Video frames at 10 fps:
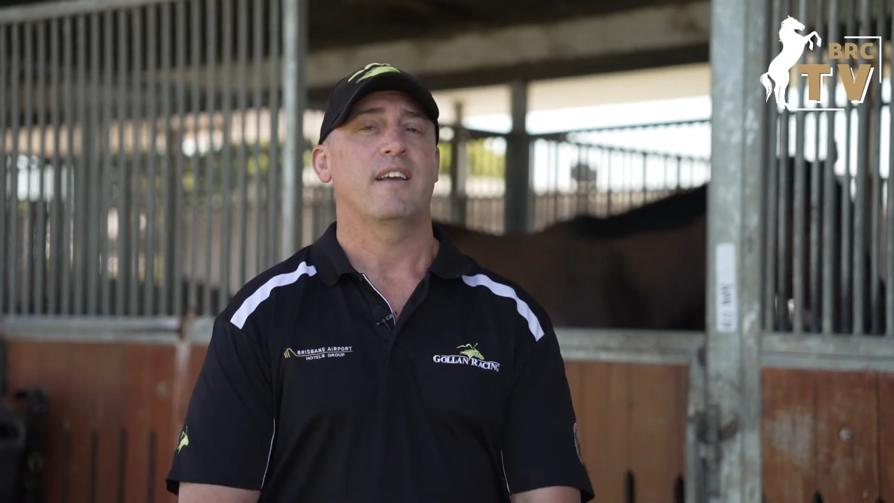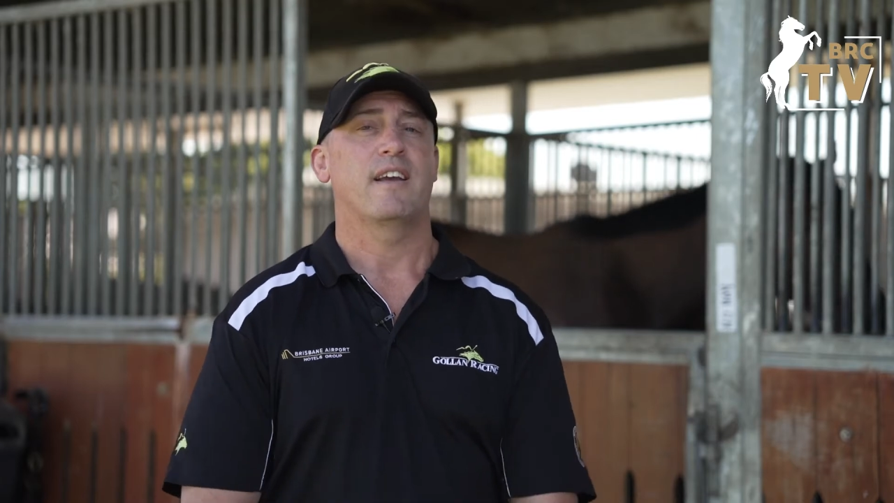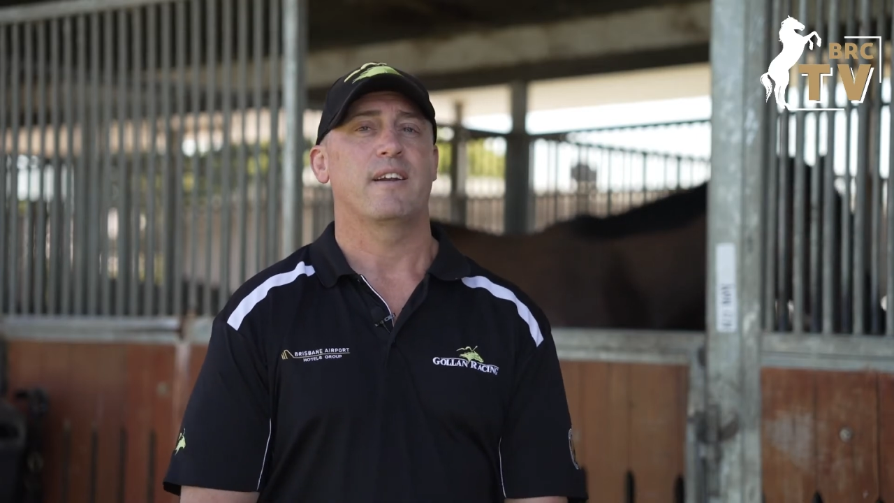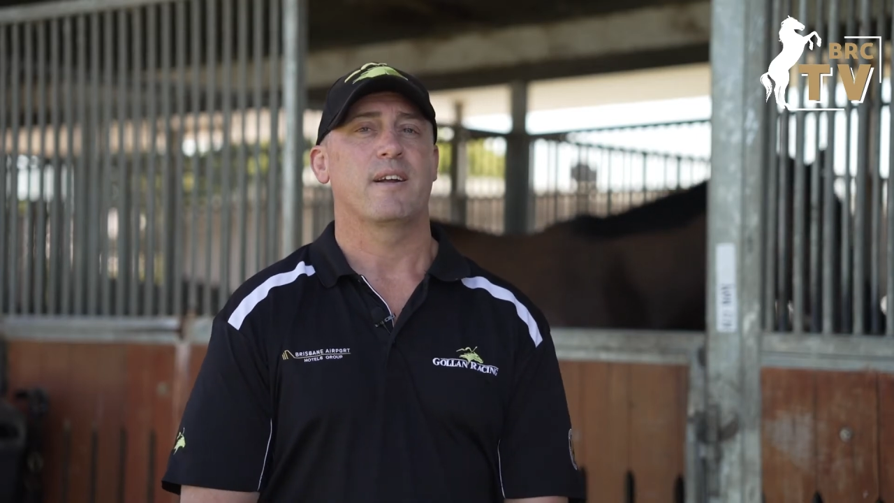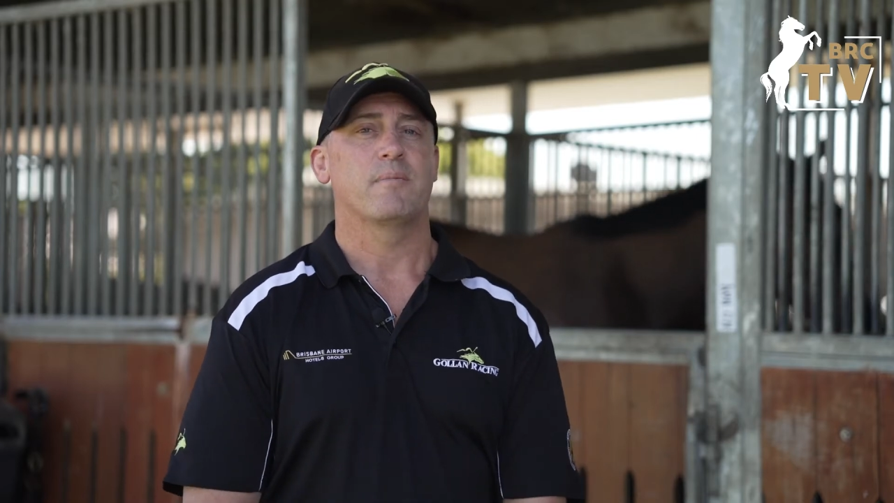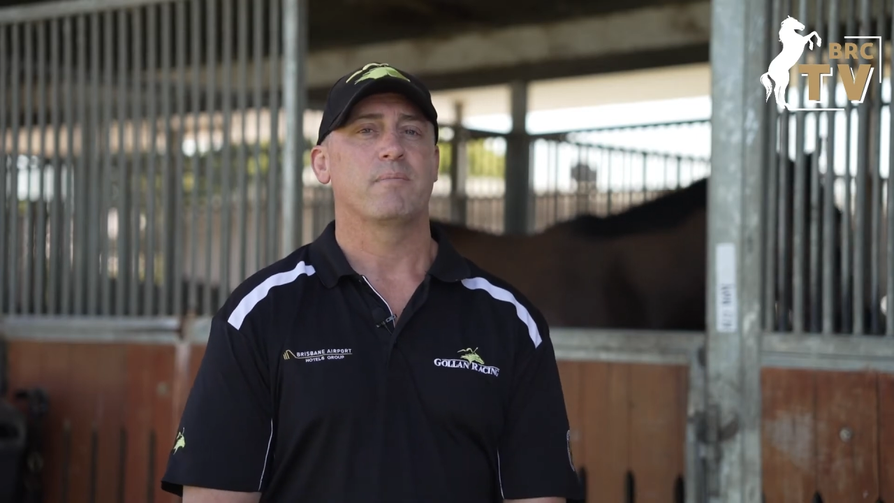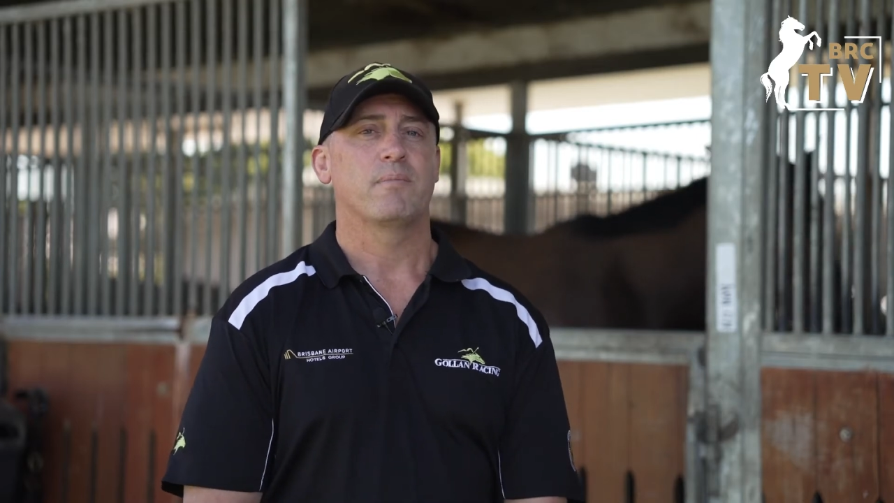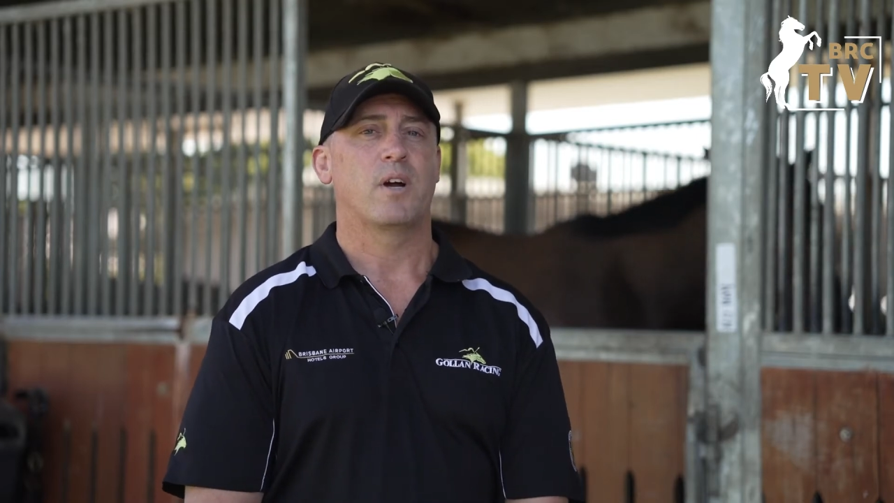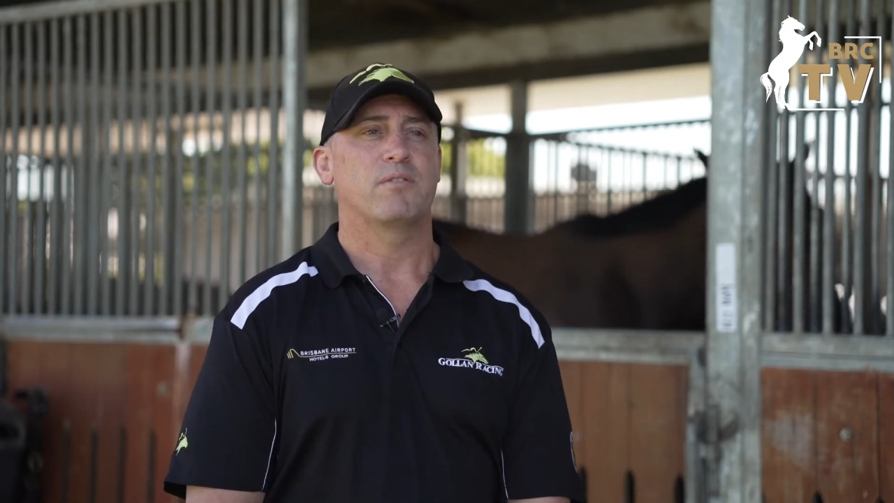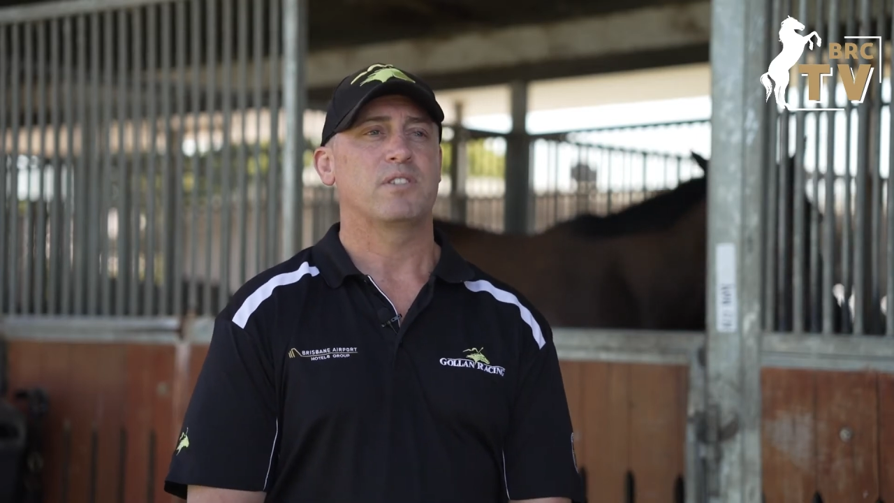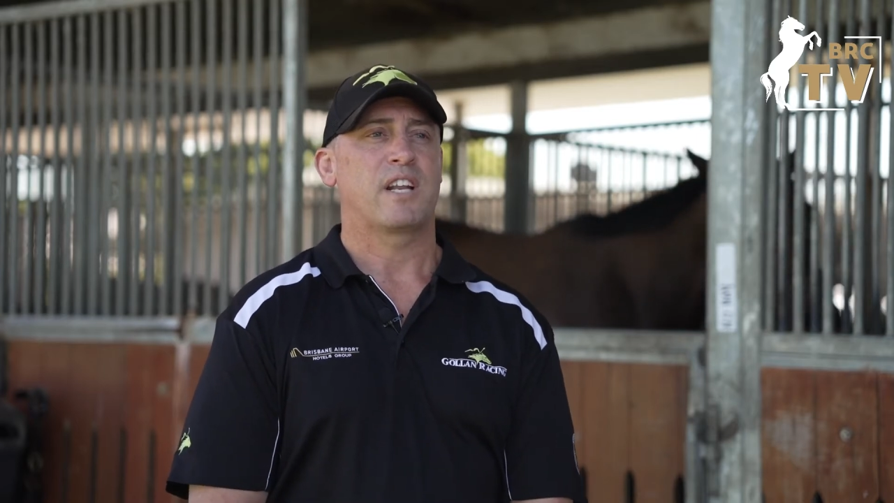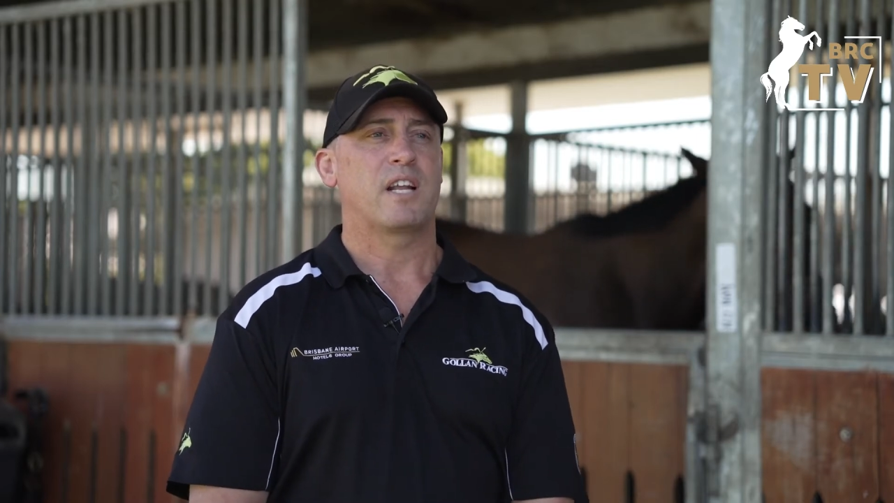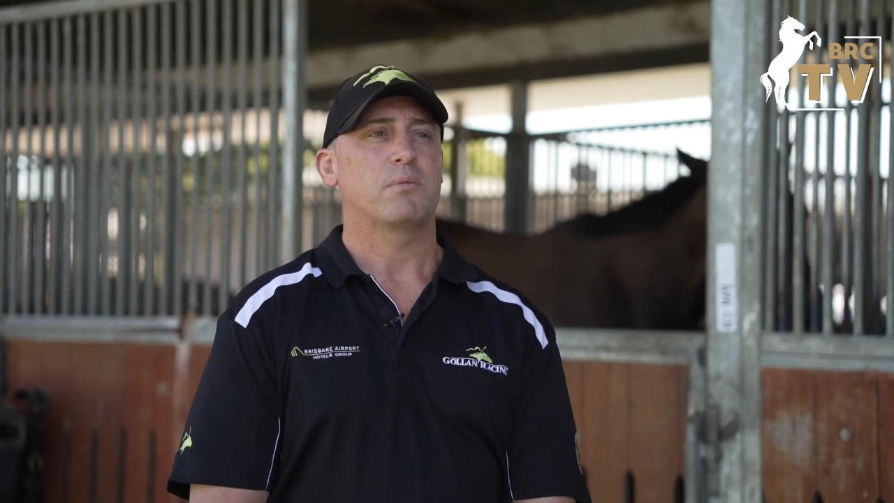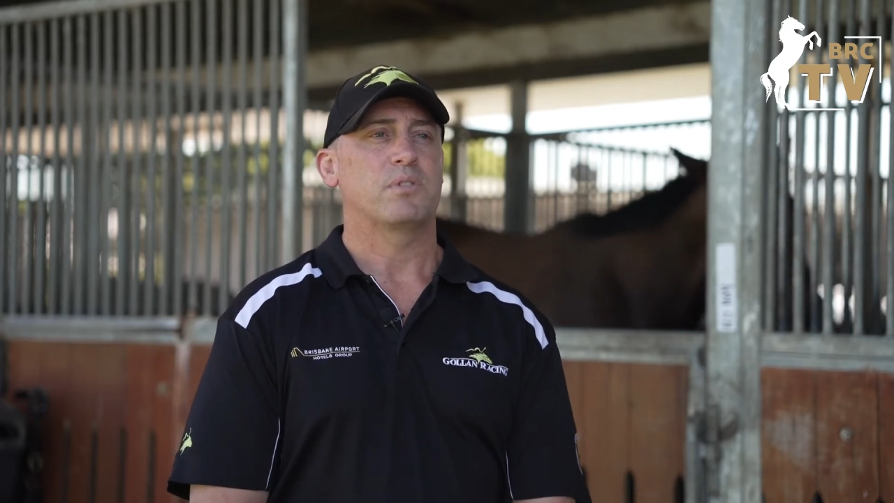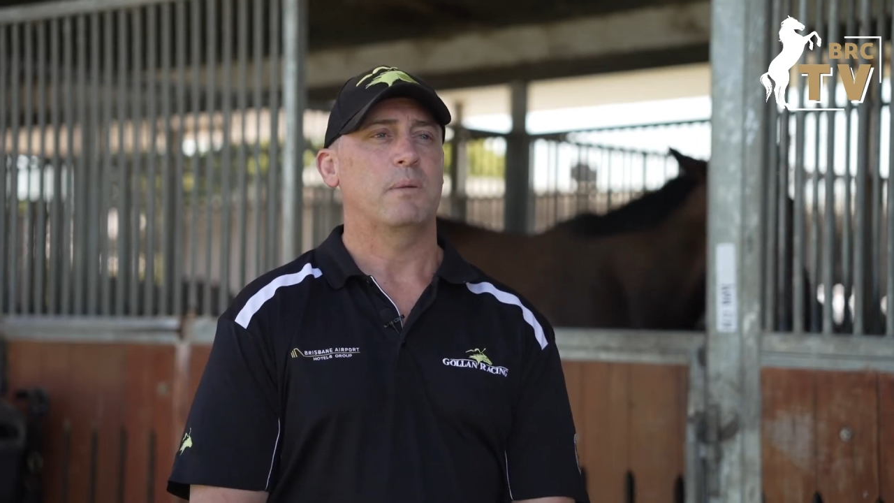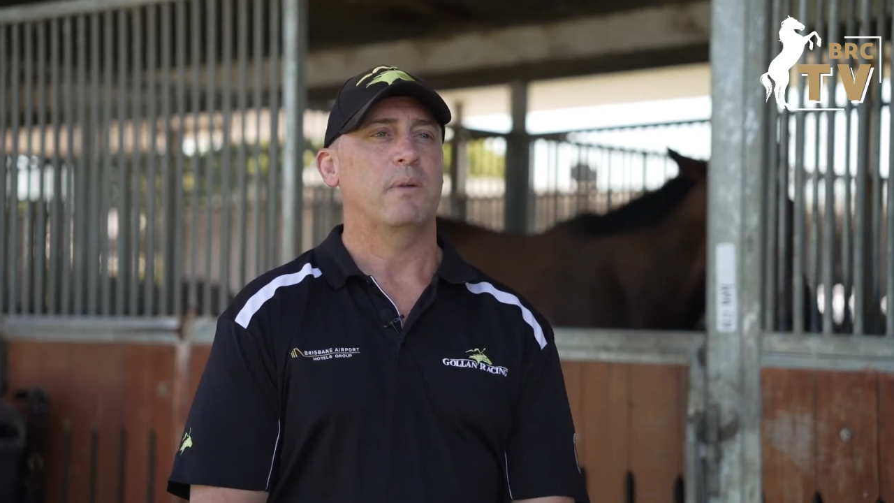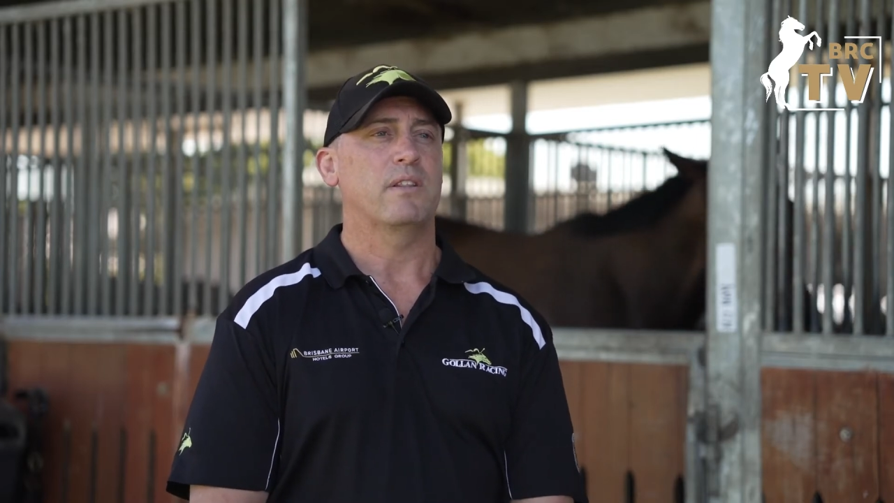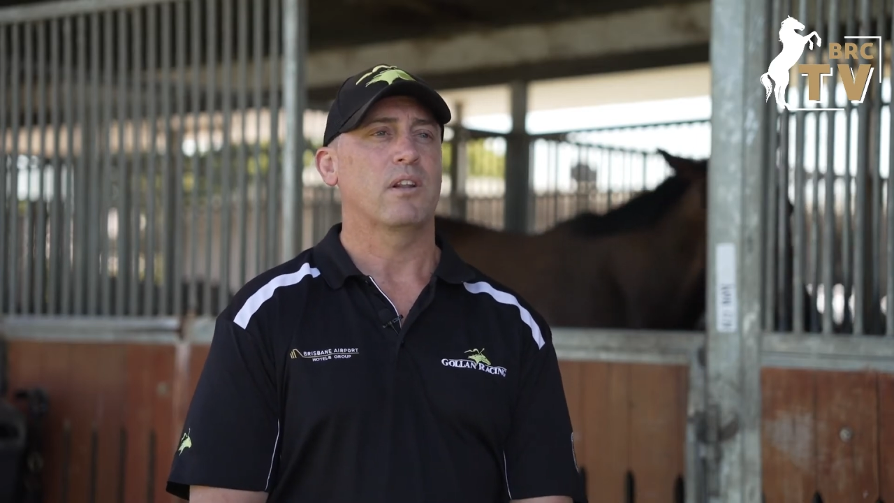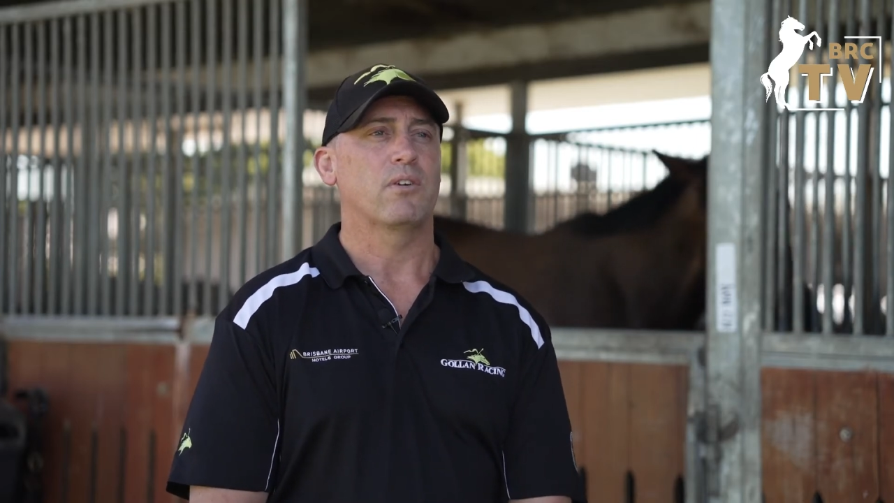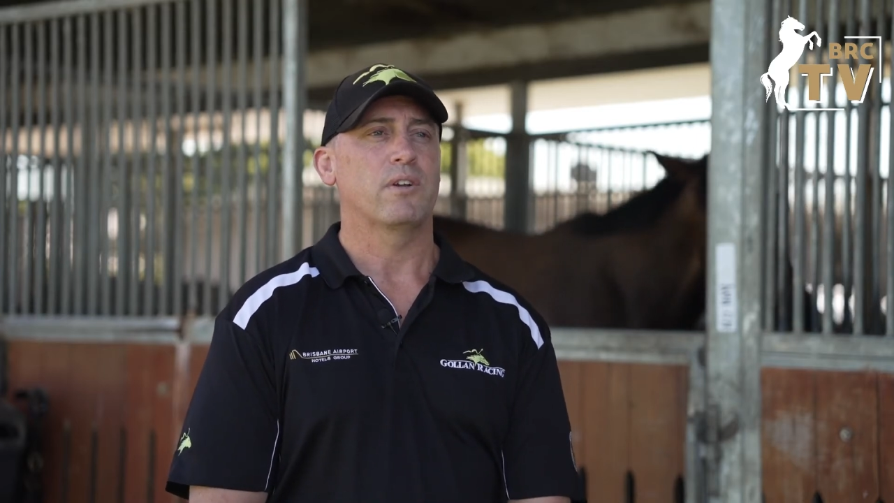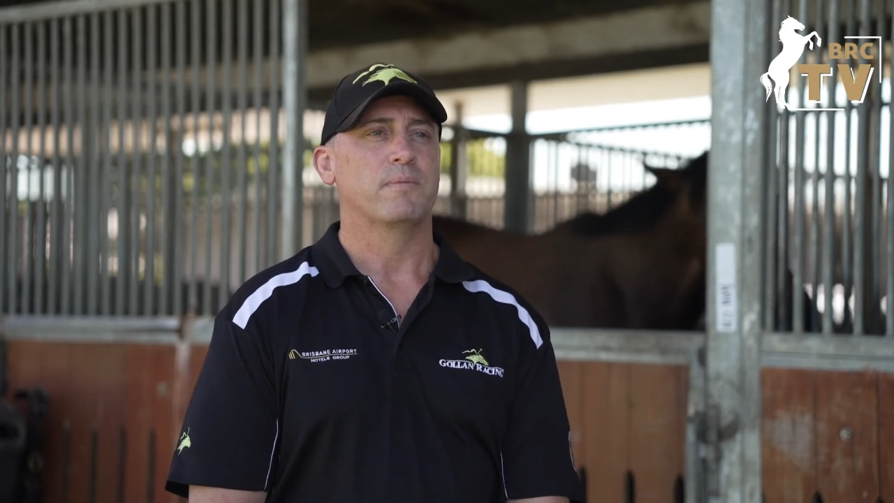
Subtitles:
And hopefully Saturday we'll see him hitting the line.